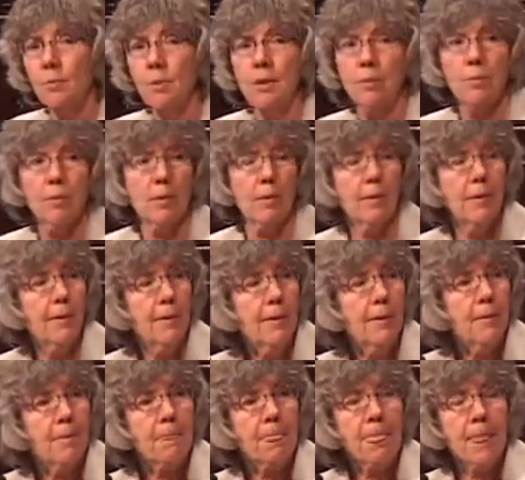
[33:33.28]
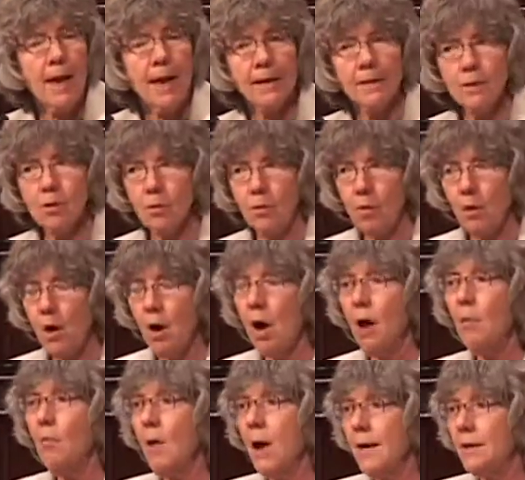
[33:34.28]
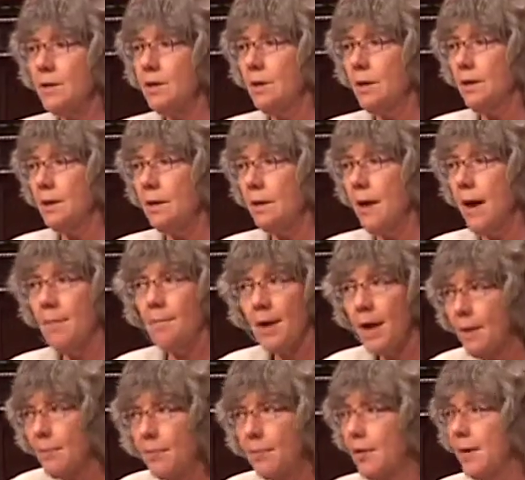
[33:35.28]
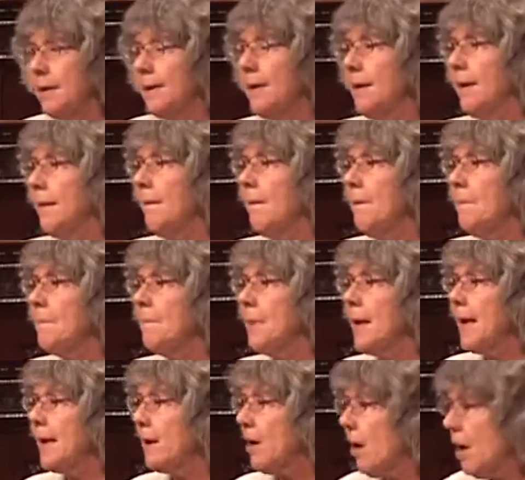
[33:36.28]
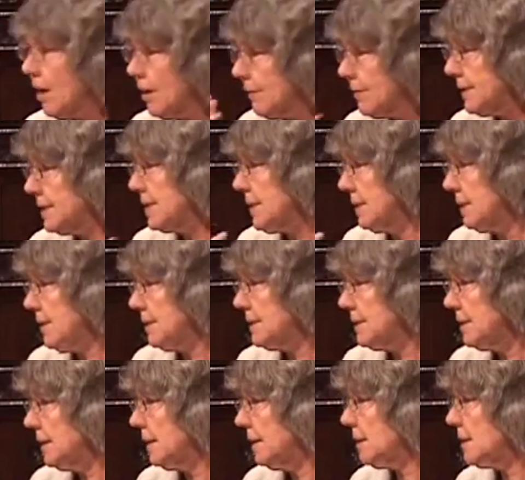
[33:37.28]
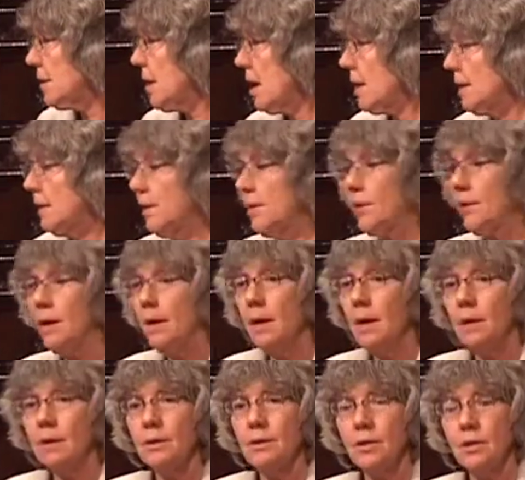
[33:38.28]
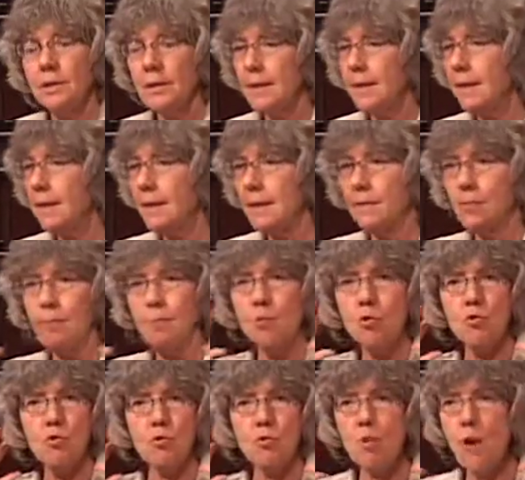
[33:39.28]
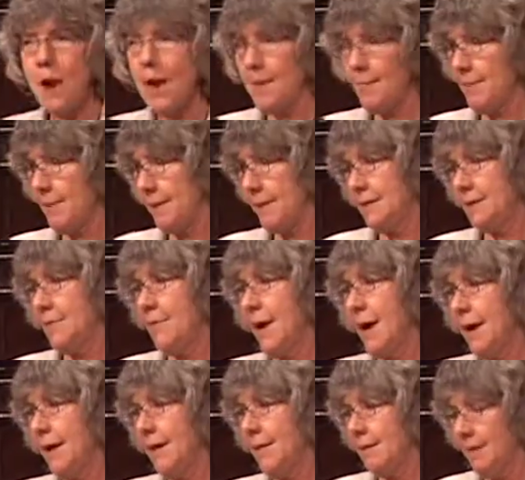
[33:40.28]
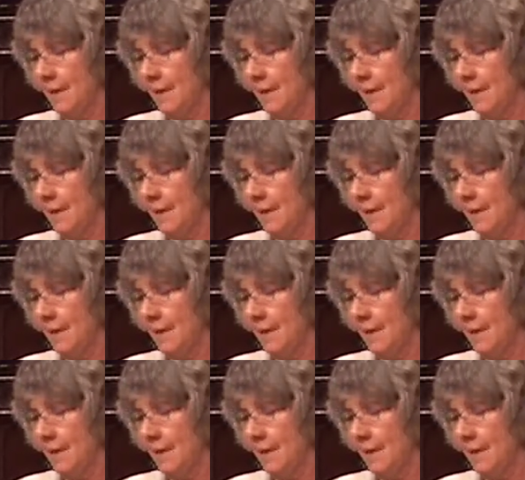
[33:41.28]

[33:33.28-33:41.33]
people. And so we're all watching, I'm not breathing, and all of a sudden this little toddler just gets a great big smile